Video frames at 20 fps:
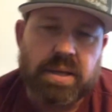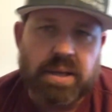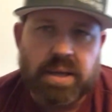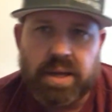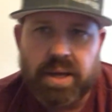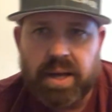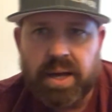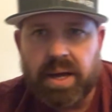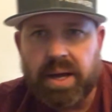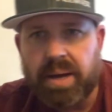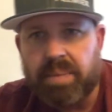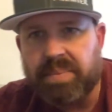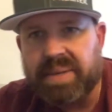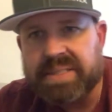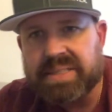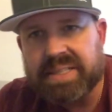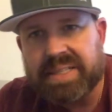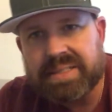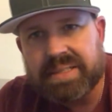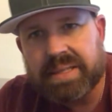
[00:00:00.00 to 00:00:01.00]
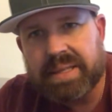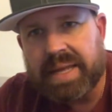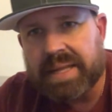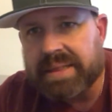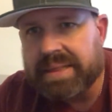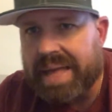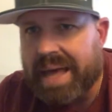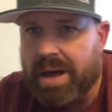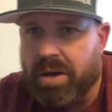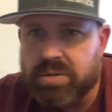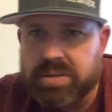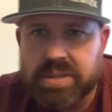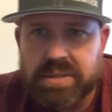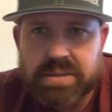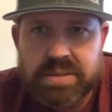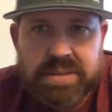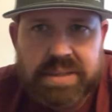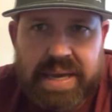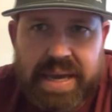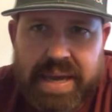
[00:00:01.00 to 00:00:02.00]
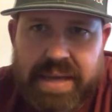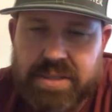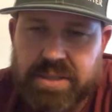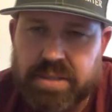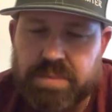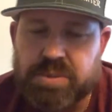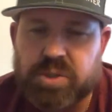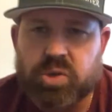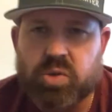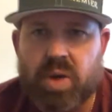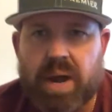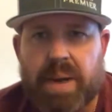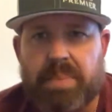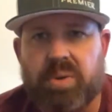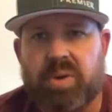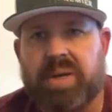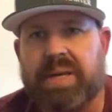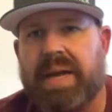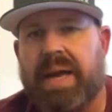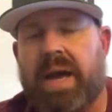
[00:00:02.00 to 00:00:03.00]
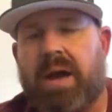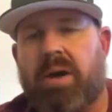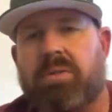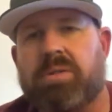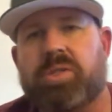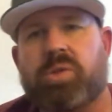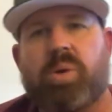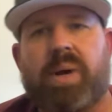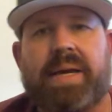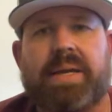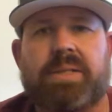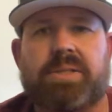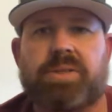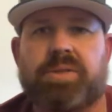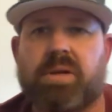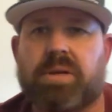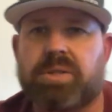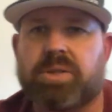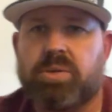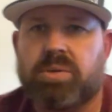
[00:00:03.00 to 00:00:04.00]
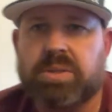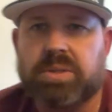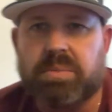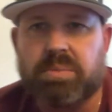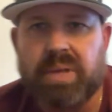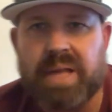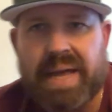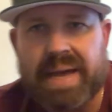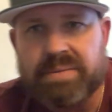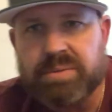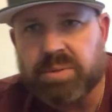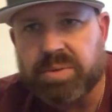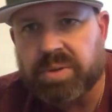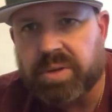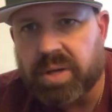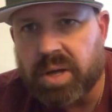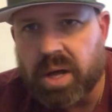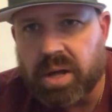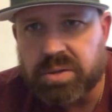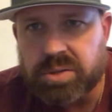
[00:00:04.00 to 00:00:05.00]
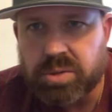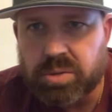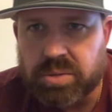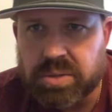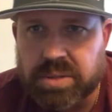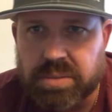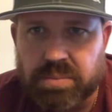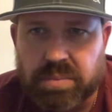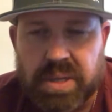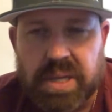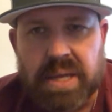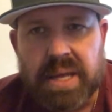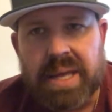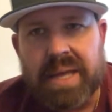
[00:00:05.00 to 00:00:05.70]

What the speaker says: Let's get to that 1,000K subscriber count so I can start doing some lives with y'all, doing some,